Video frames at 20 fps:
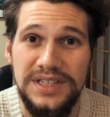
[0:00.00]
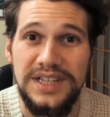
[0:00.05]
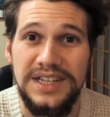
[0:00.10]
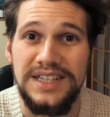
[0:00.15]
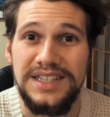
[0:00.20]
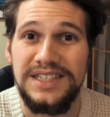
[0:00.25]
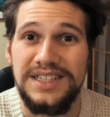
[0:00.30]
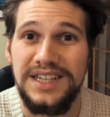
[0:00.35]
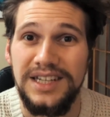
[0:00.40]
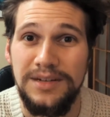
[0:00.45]

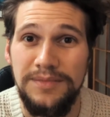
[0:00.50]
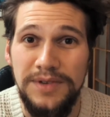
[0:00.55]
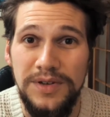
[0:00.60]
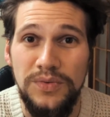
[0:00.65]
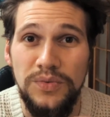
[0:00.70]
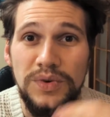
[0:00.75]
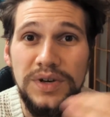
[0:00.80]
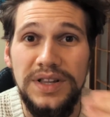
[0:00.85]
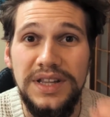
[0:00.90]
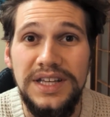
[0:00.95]
it's going to be
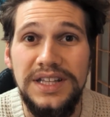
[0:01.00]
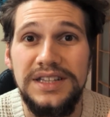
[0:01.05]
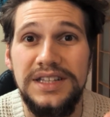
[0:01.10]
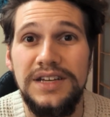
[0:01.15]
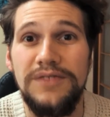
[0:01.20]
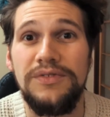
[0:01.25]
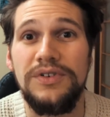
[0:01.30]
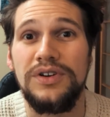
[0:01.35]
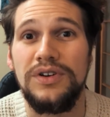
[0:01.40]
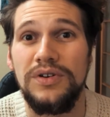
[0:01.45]
really
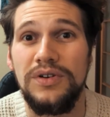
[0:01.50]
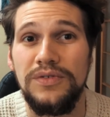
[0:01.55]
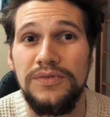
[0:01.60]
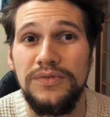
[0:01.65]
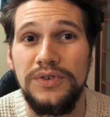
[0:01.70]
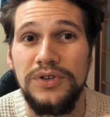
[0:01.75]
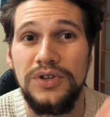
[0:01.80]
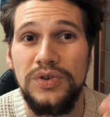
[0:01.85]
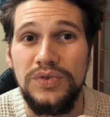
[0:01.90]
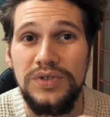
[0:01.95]
difficult
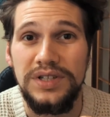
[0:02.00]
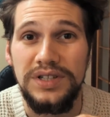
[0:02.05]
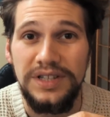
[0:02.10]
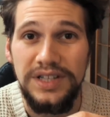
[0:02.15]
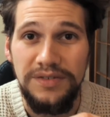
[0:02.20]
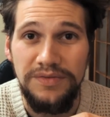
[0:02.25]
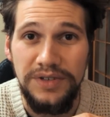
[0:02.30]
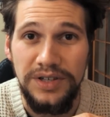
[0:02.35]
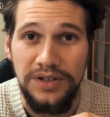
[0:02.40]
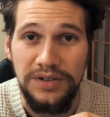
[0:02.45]
for you to
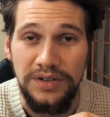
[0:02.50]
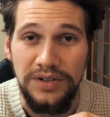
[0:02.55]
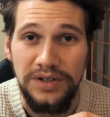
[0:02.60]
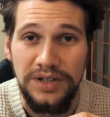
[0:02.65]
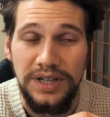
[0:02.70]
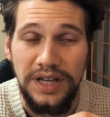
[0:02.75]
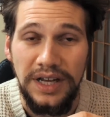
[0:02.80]
live here.